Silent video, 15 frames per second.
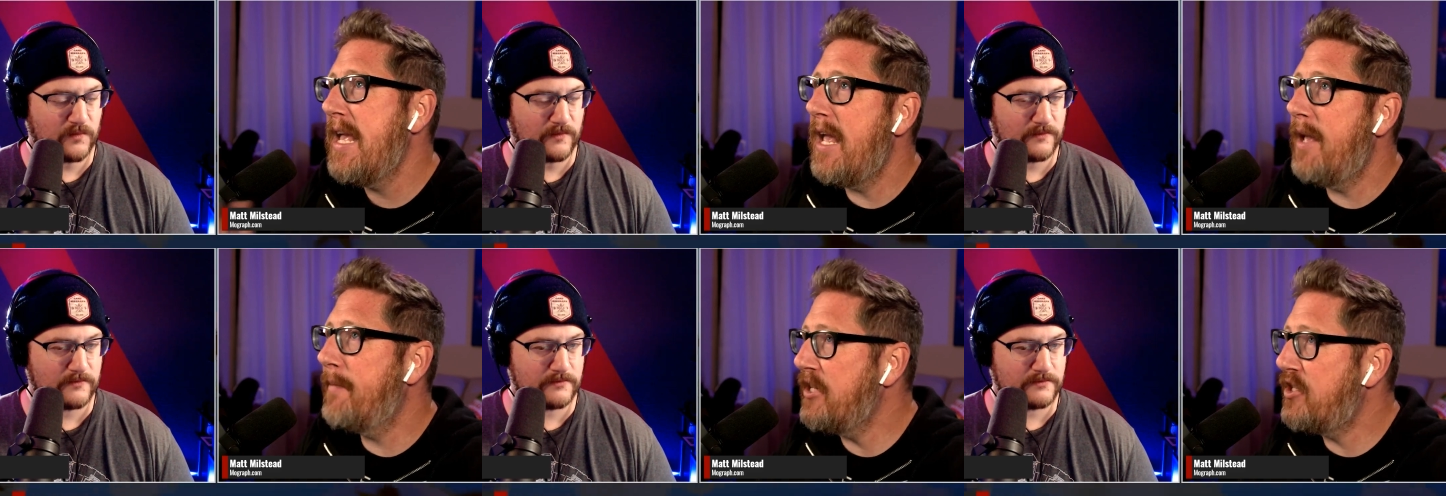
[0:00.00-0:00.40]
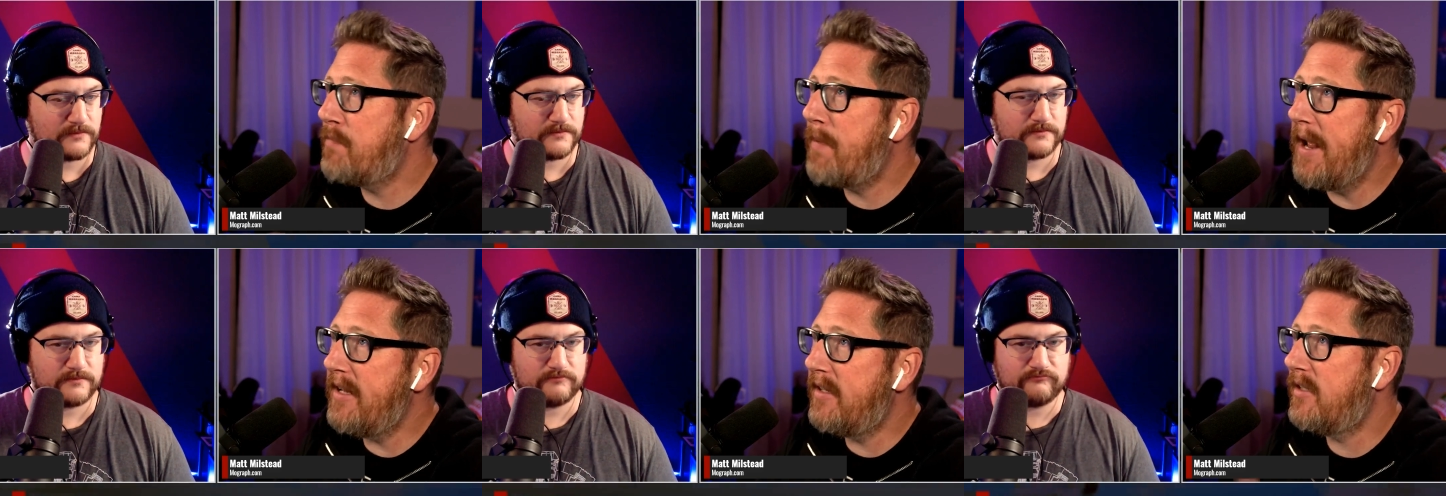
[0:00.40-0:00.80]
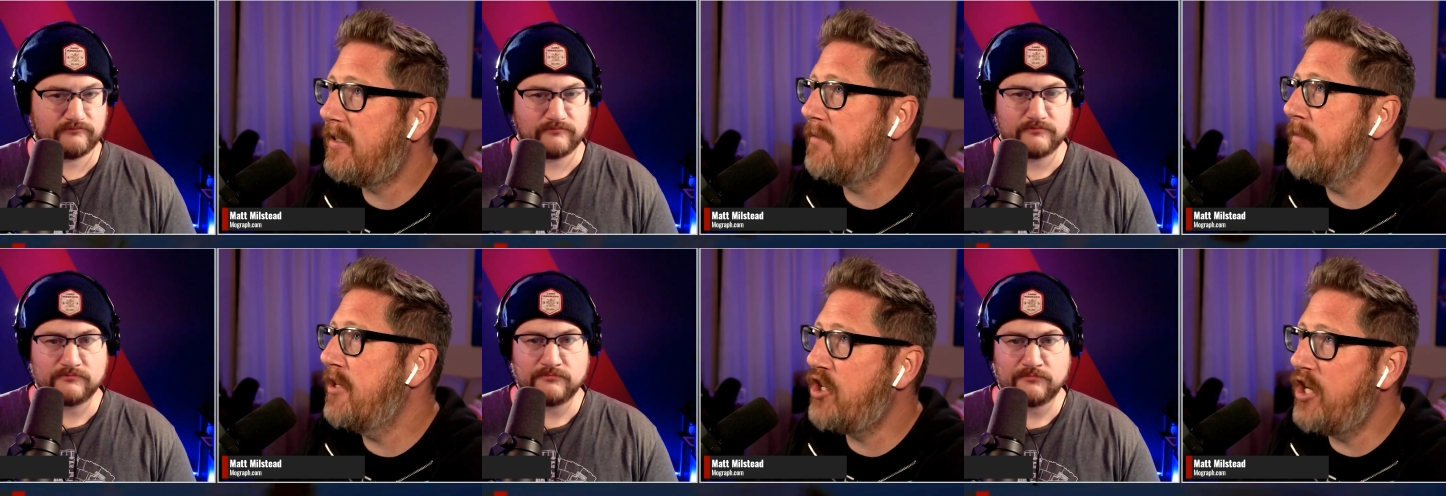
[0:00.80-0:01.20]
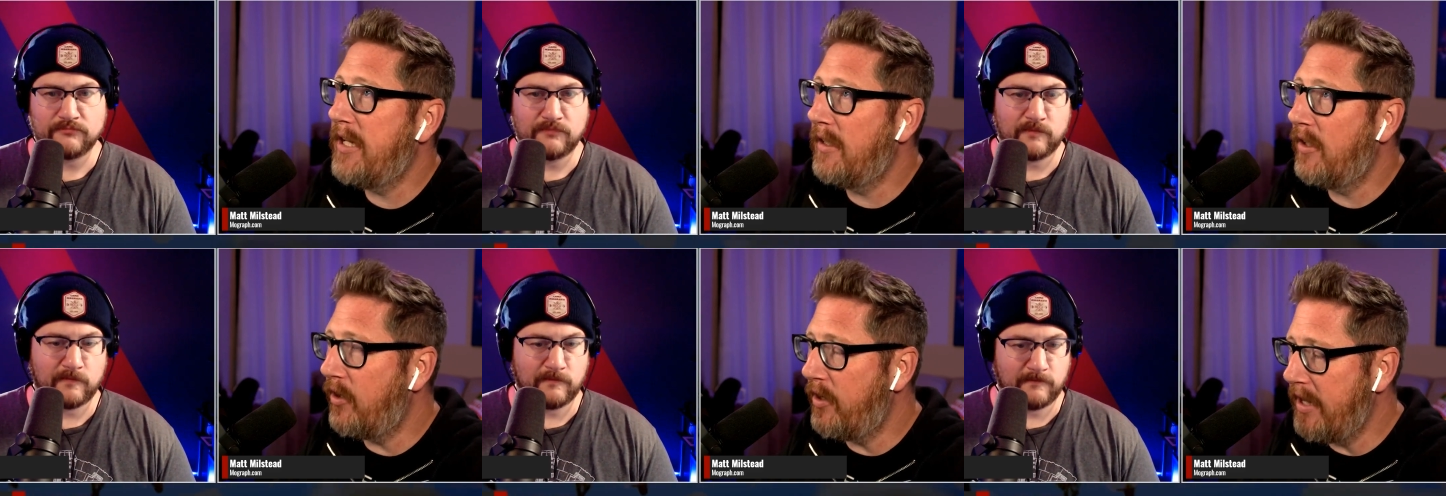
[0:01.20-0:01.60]
Speaker 1: image-based
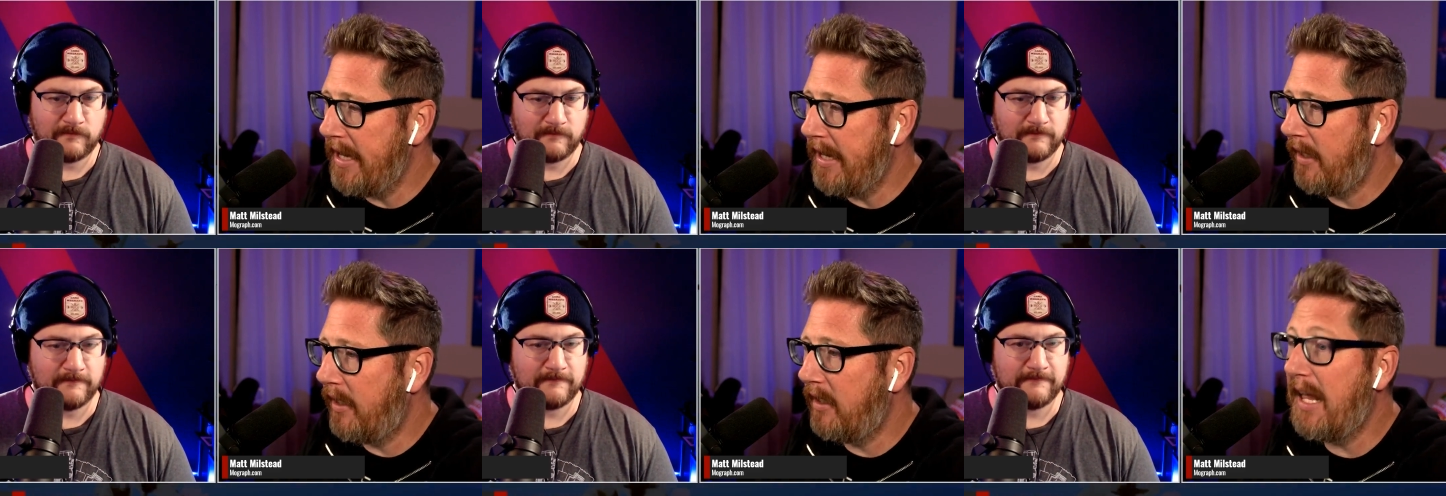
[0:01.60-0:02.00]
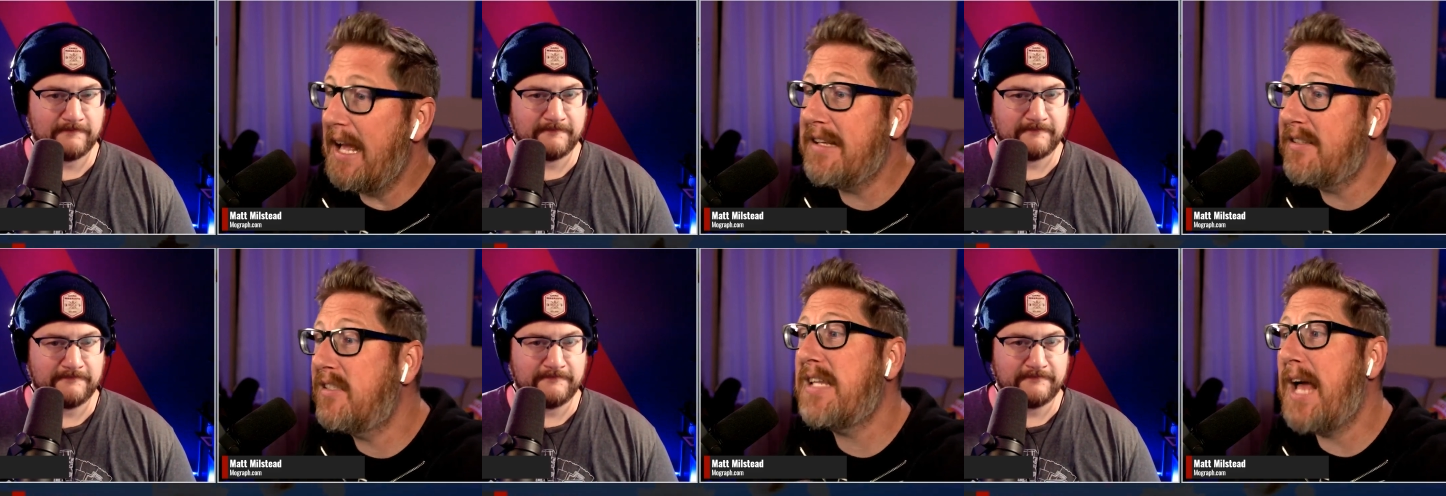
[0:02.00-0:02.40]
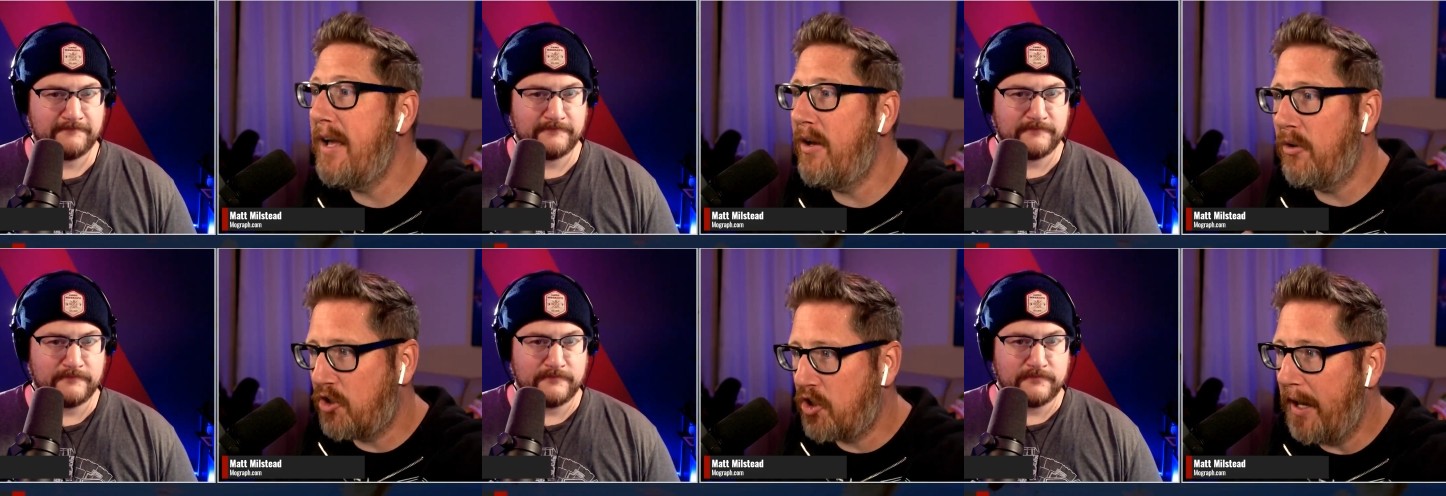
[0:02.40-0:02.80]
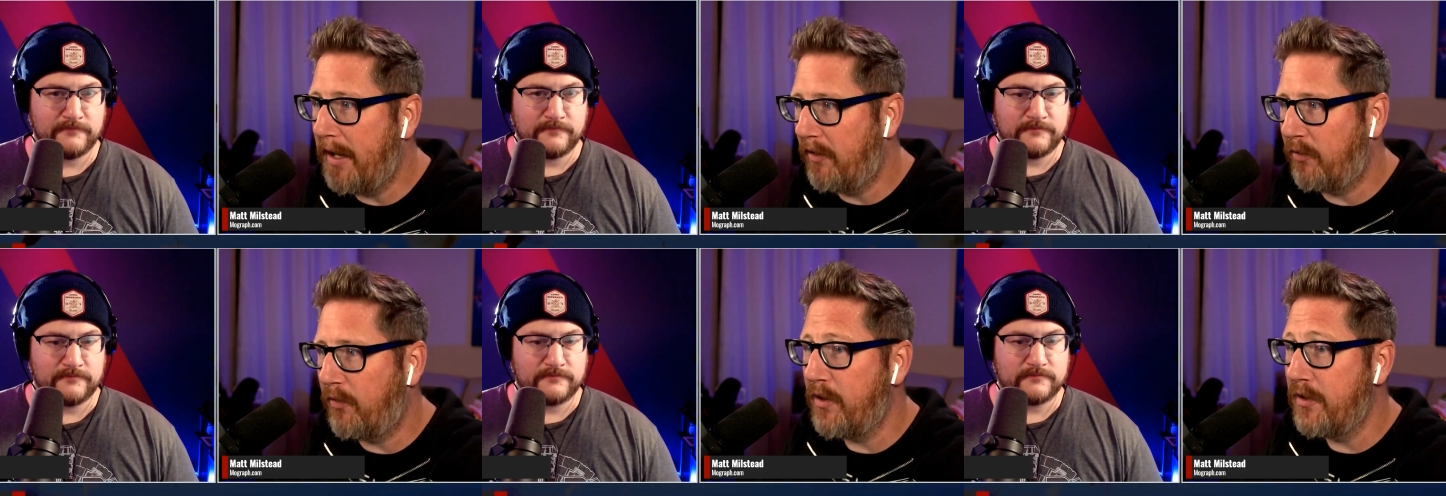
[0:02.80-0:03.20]
machine learning, like style
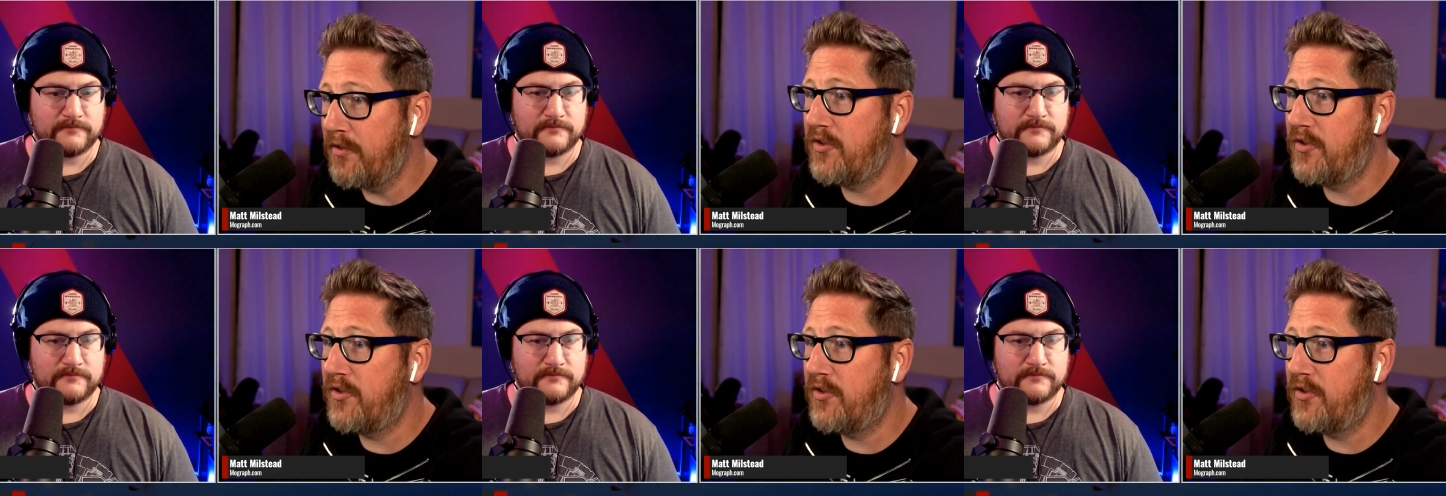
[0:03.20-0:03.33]
transfers.